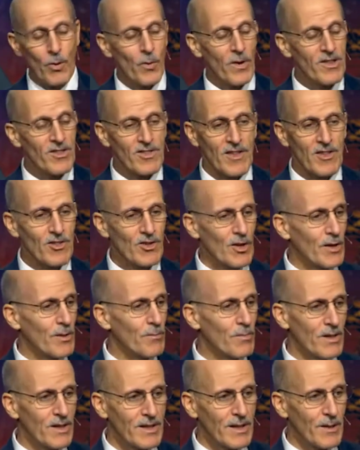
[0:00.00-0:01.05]
But once they
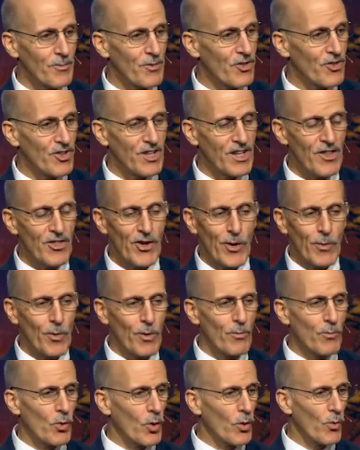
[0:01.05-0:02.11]
started building up the city,
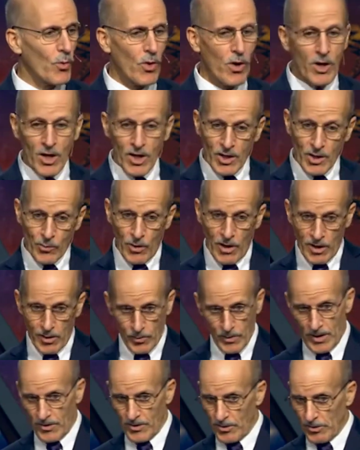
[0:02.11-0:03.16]
there were more wa you
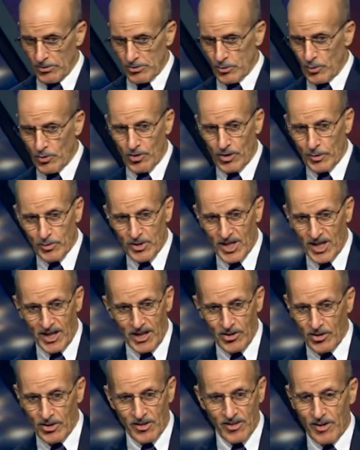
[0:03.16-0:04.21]
walk around the old Jerusalem
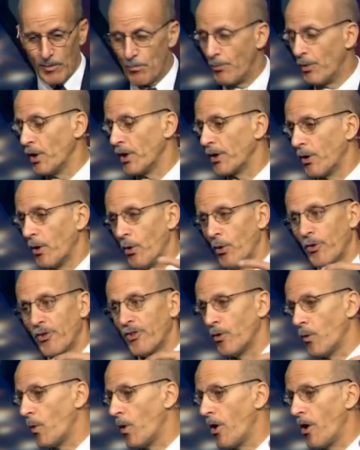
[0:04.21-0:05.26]
today and you can see bullet
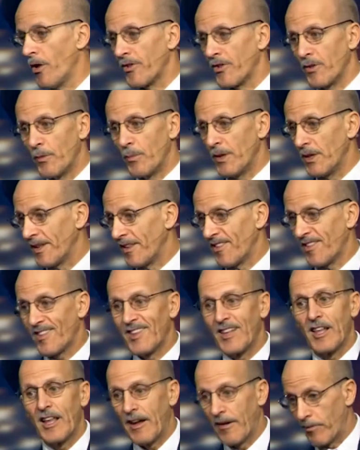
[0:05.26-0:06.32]
holes in the walls and the
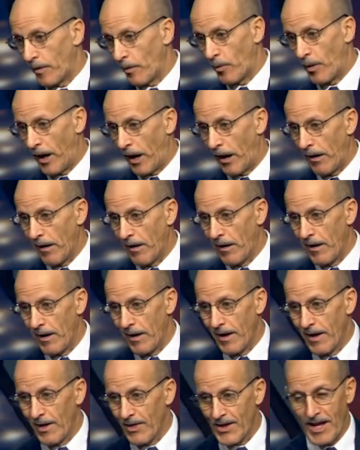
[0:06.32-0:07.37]
buildings still everywhere
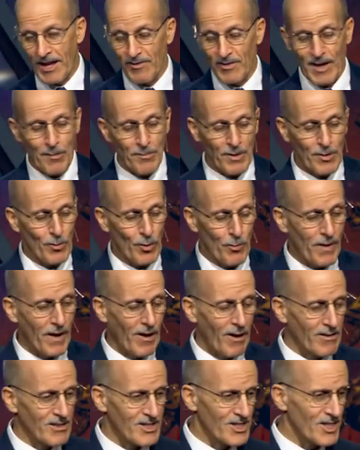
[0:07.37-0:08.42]
that have not been
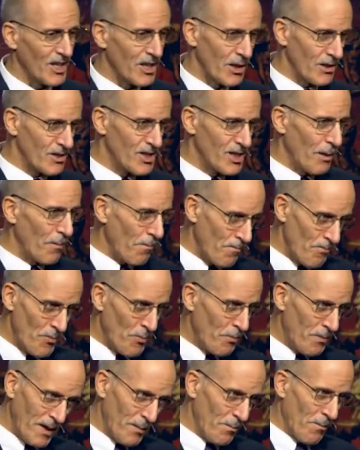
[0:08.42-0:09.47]
repaired, just little
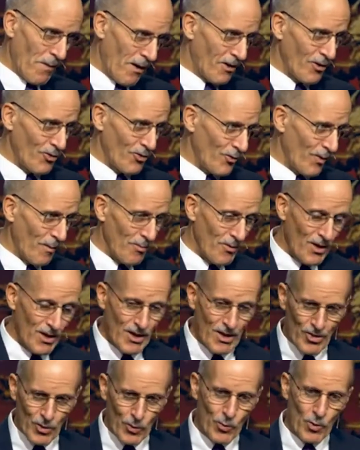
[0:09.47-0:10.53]
chip pit marks
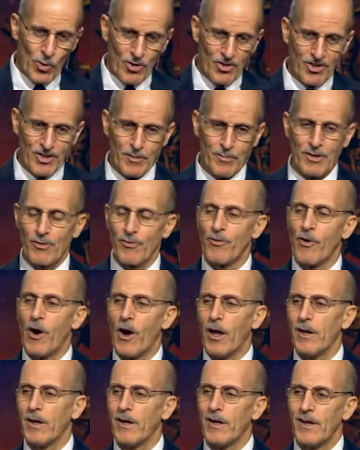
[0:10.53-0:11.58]
from the wars that have been
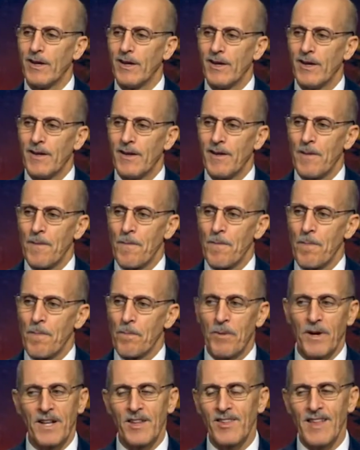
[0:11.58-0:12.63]
fought.
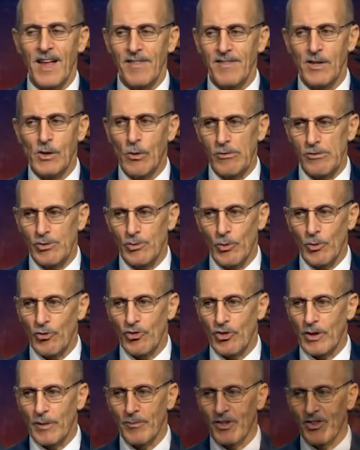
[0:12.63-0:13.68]
But it's not the old
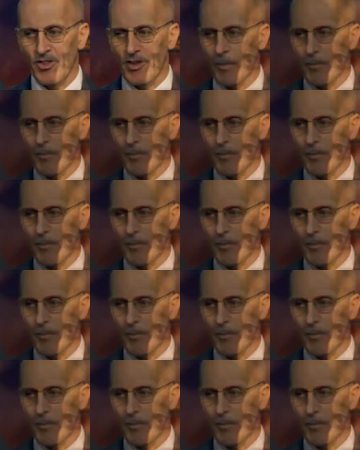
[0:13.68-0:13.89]
Jerusalem